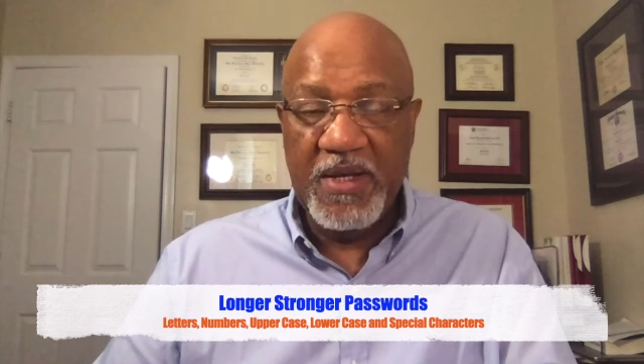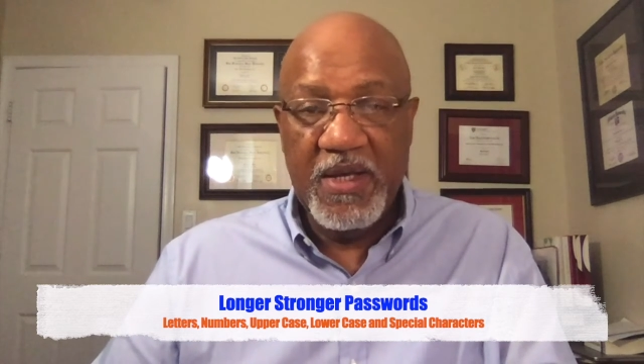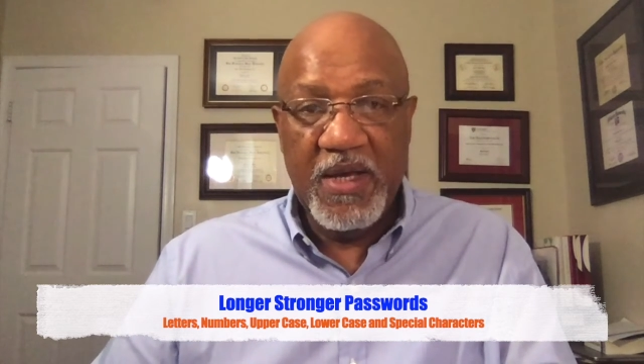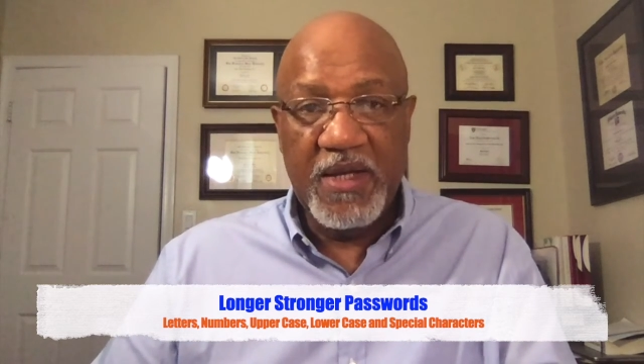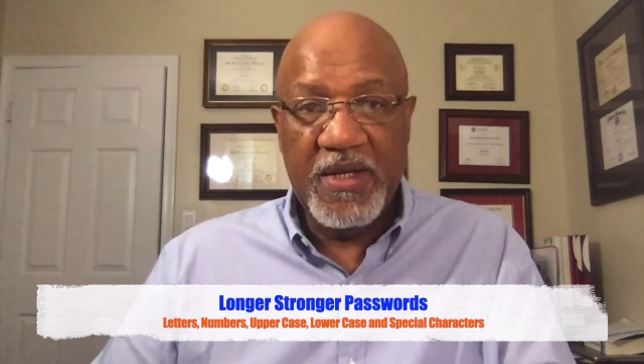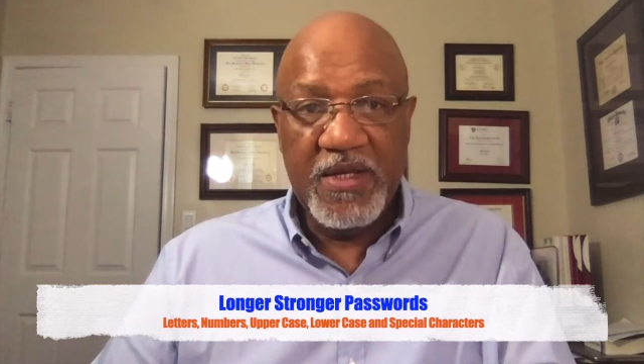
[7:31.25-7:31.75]

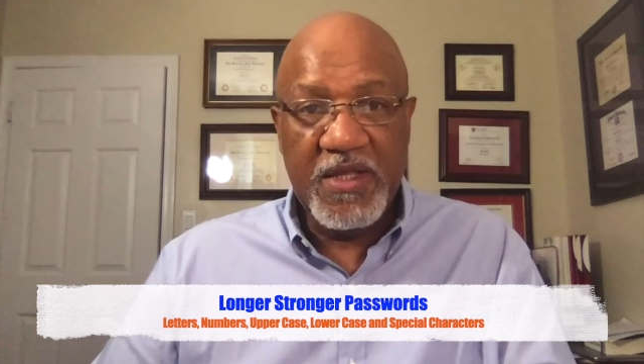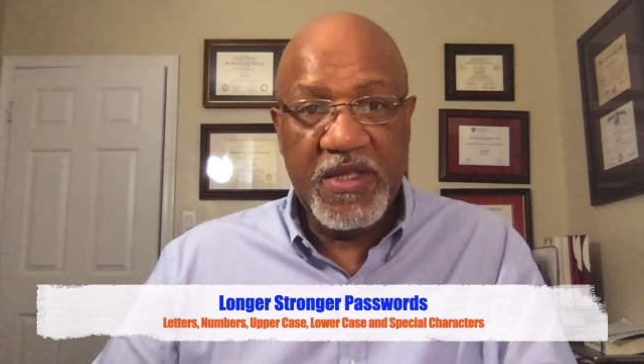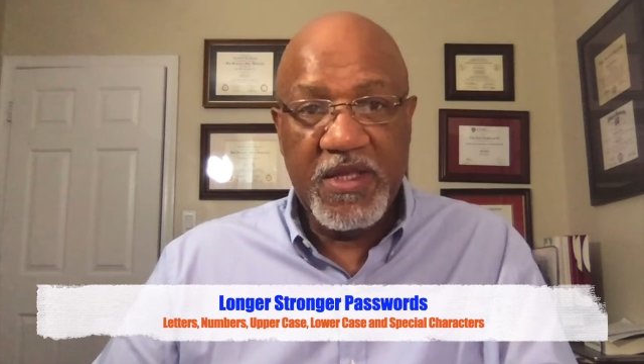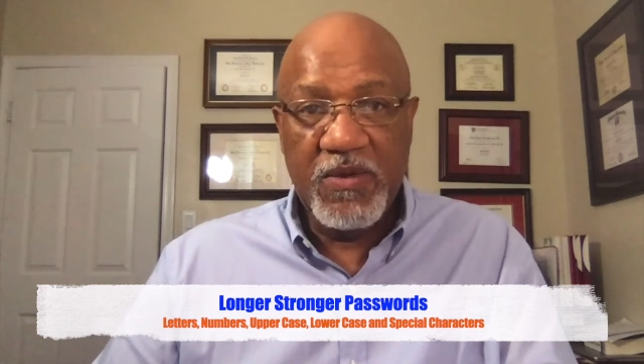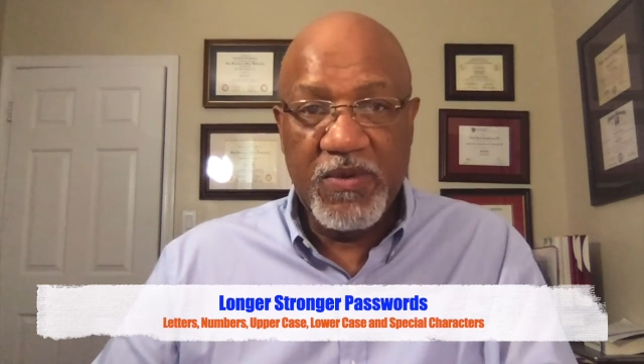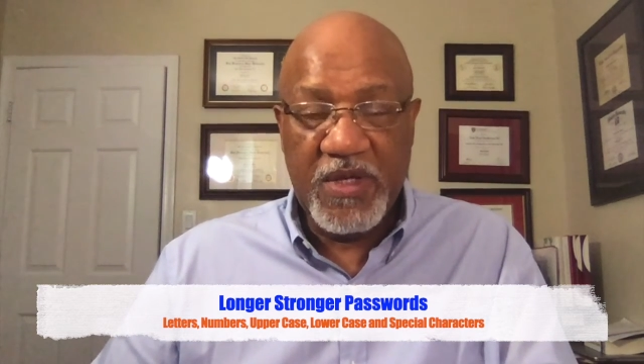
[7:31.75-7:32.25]
Another thing you
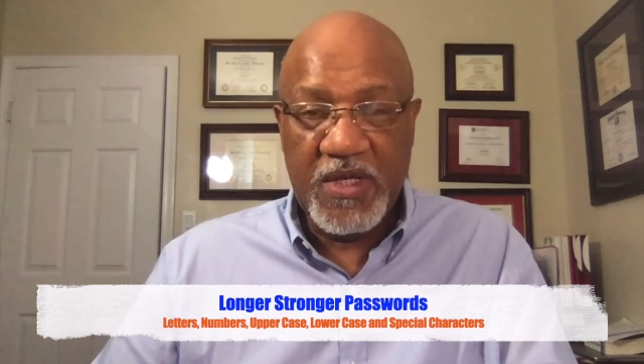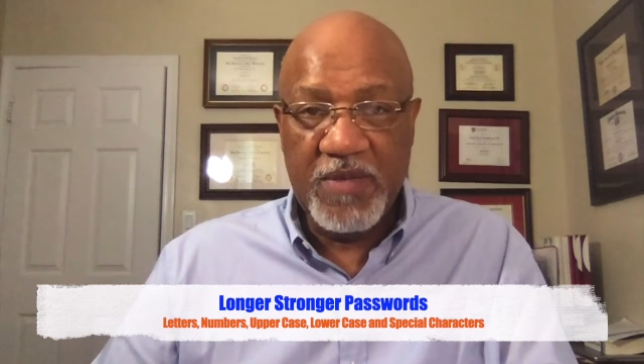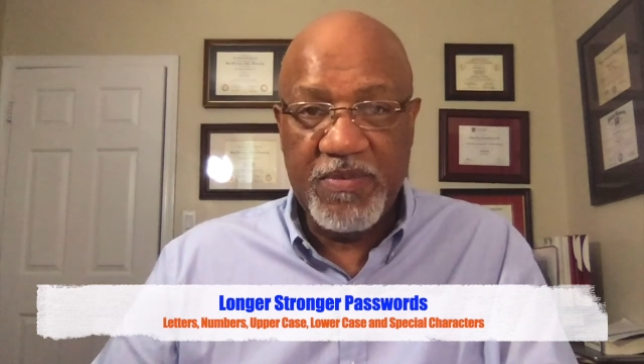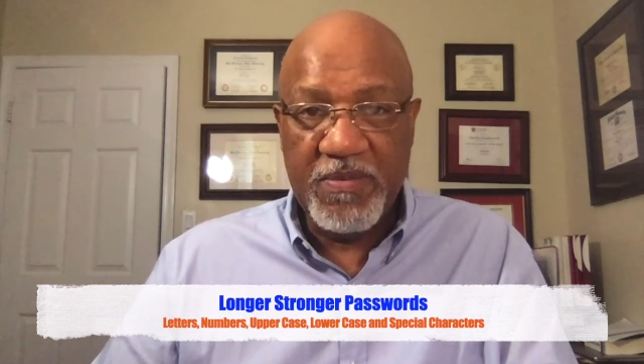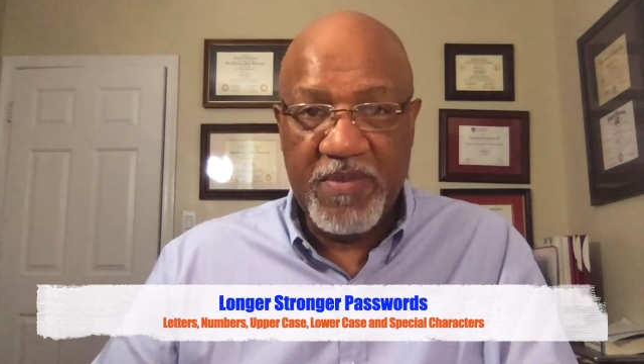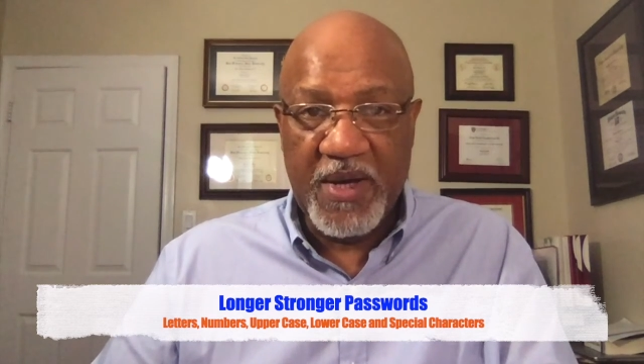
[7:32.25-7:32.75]
want to keep
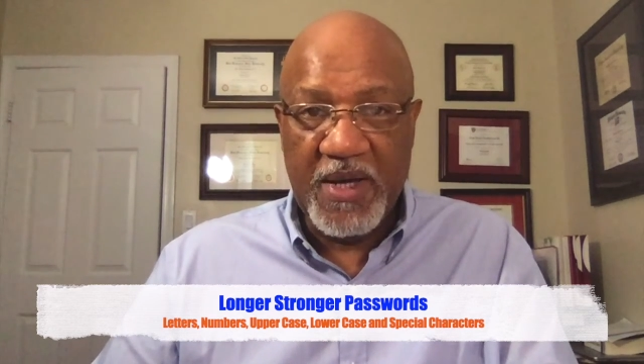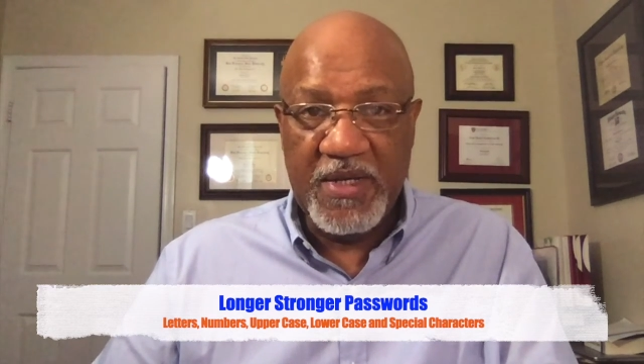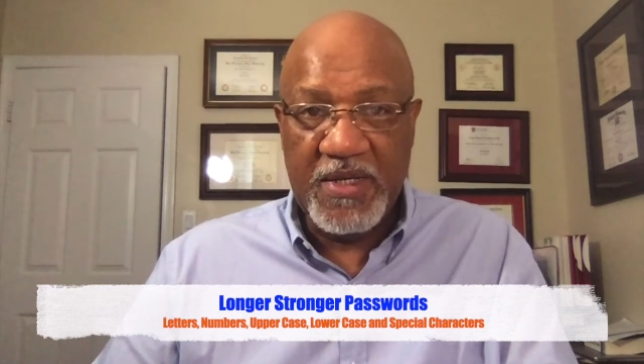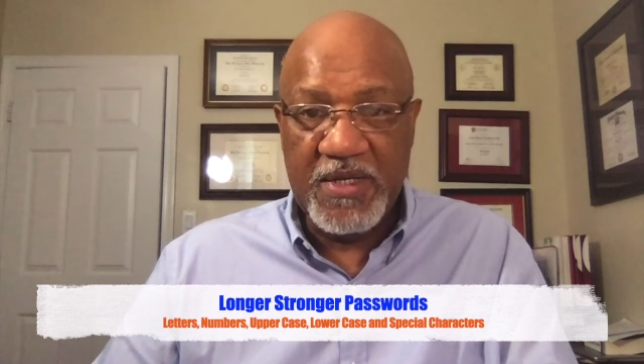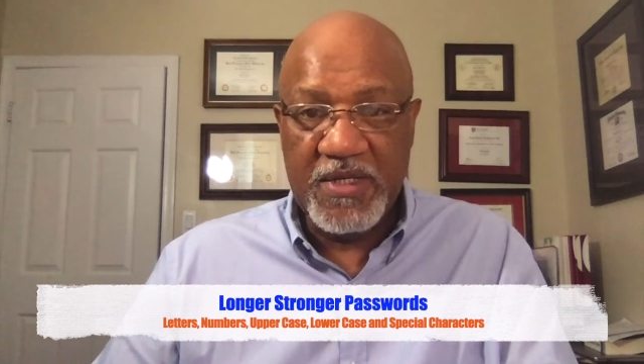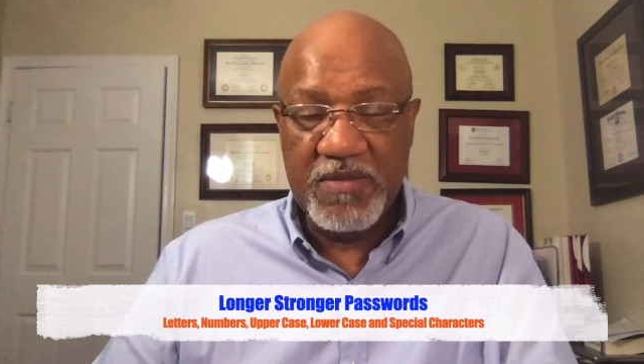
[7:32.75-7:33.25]
in mind
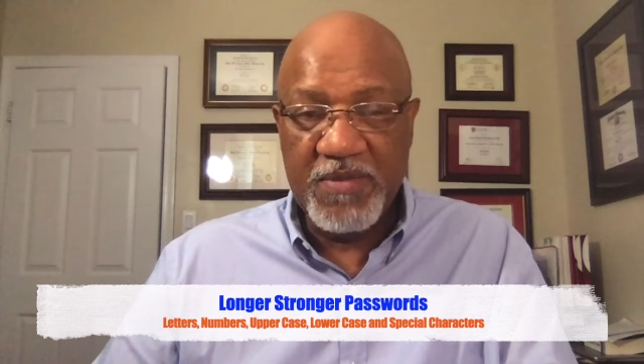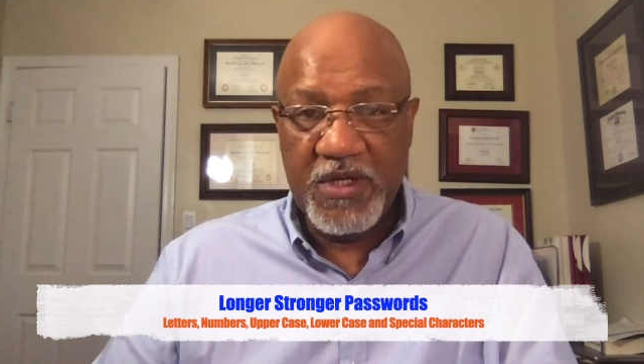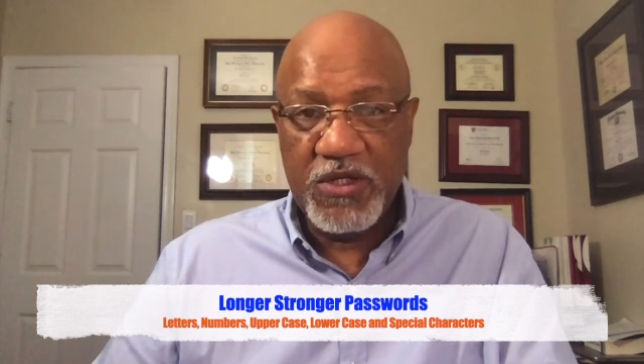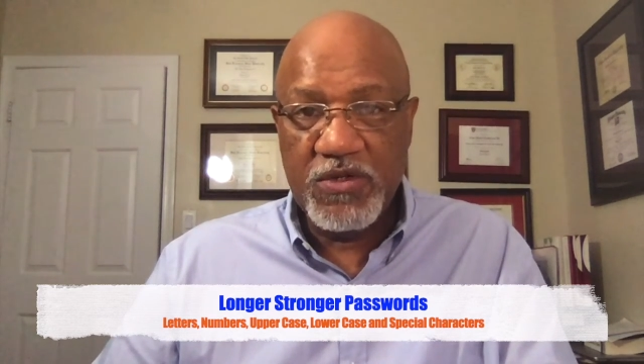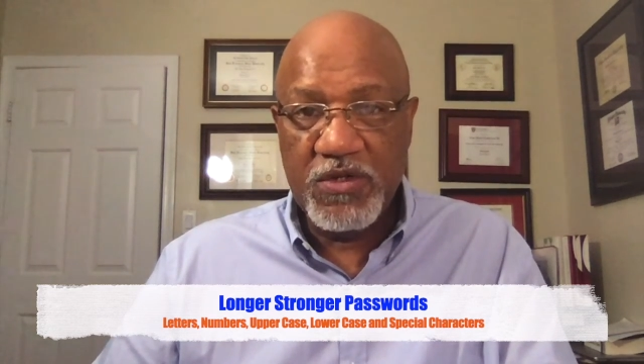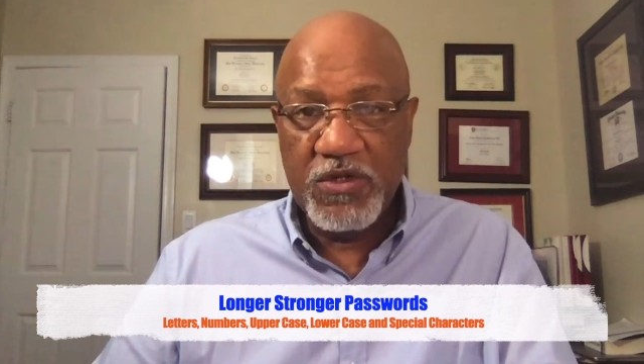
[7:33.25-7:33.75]
is make
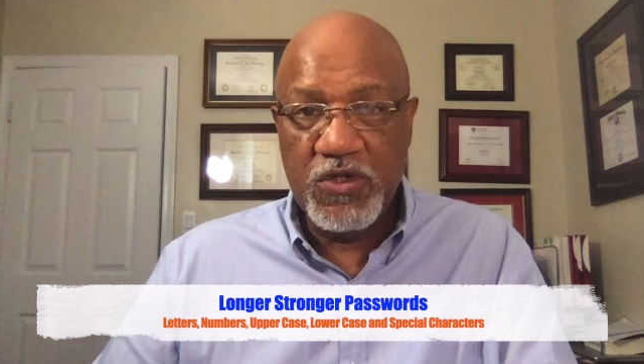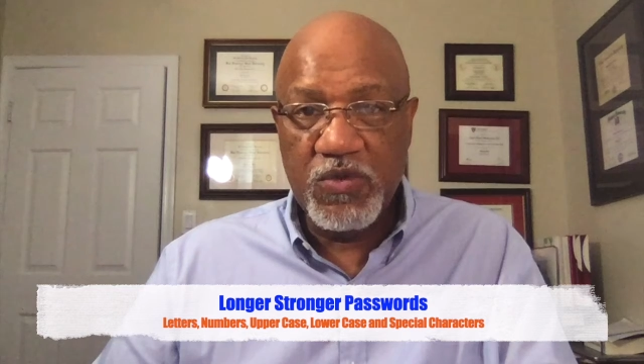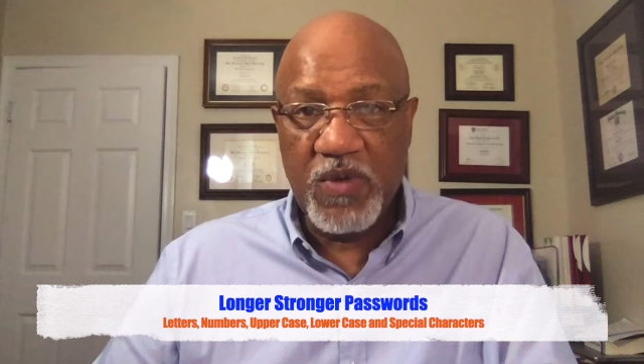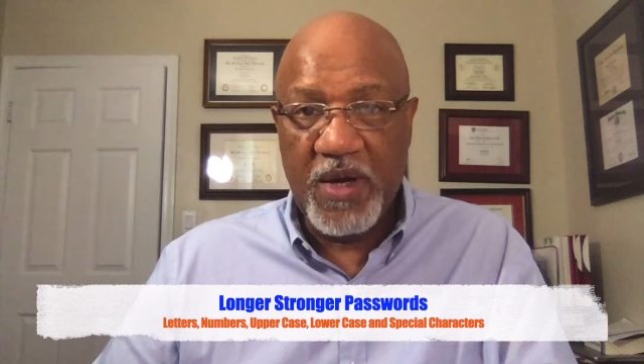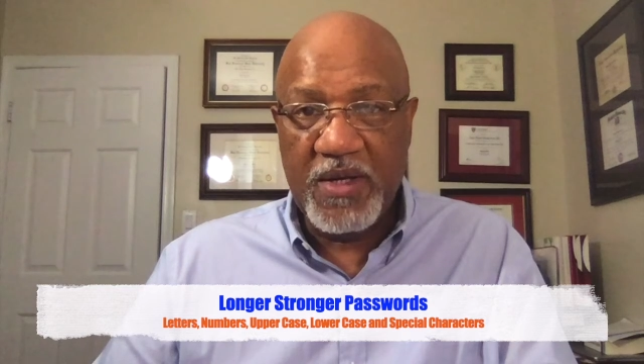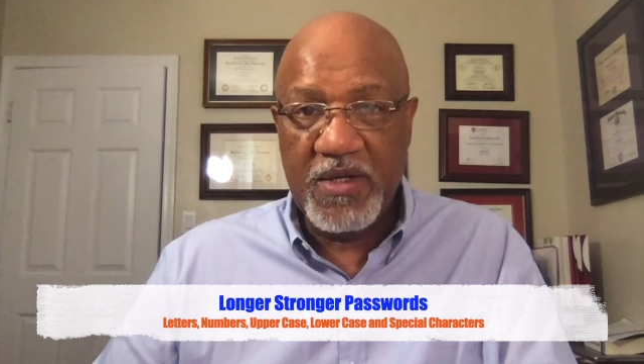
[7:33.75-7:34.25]
sure that you
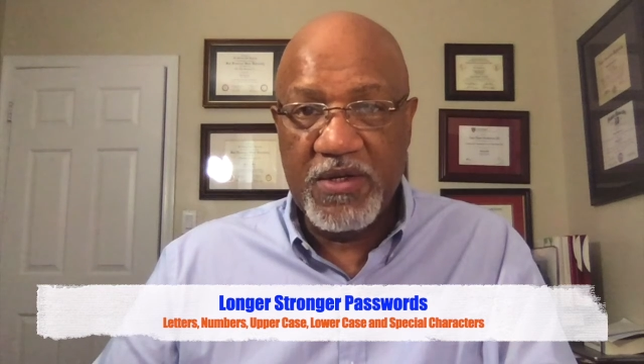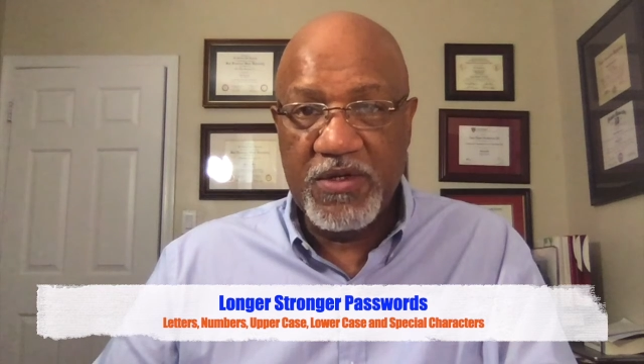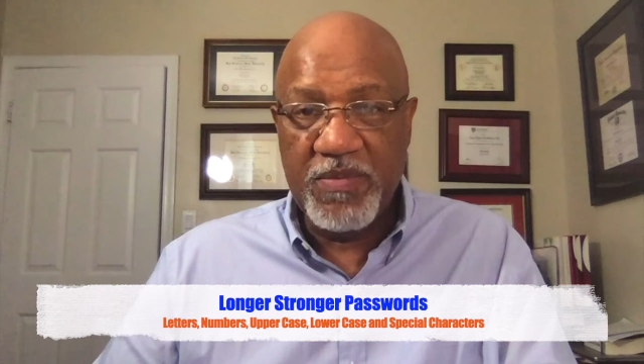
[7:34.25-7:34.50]
write down your